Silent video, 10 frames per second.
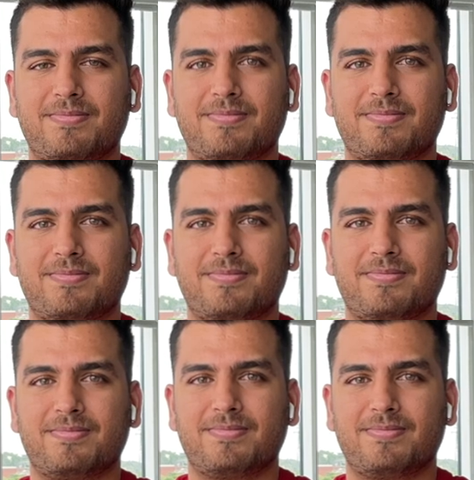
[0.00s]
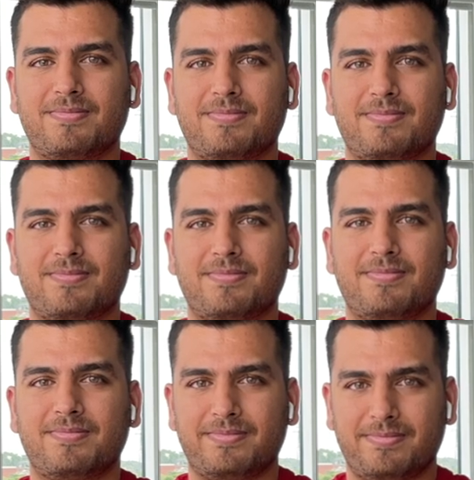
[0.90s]

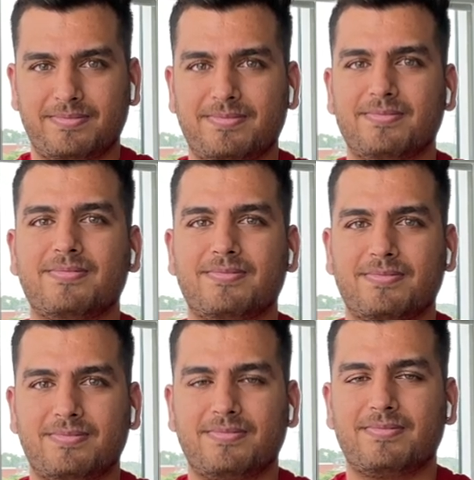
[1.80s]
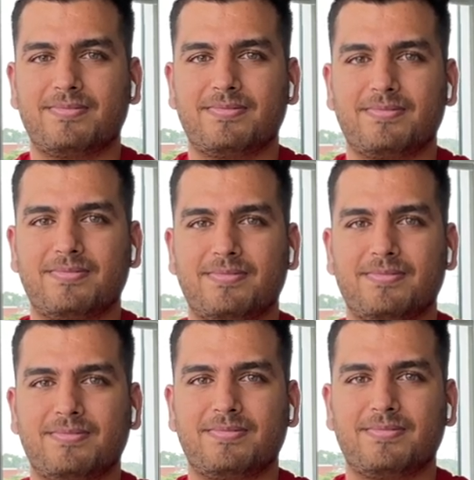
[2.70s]

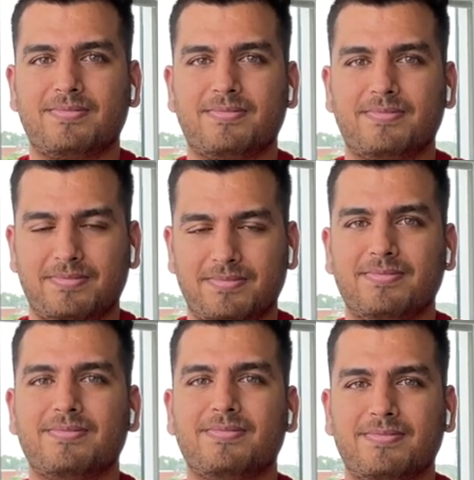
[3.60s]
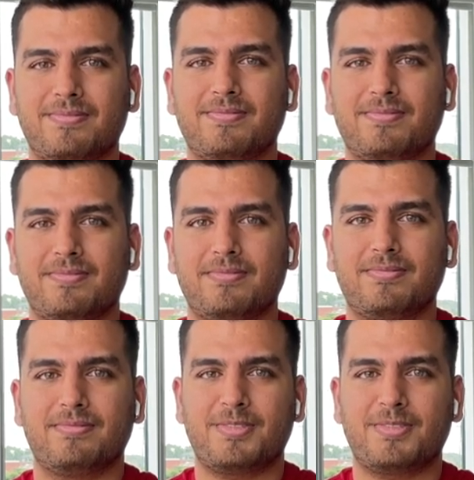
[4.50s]
[no speech]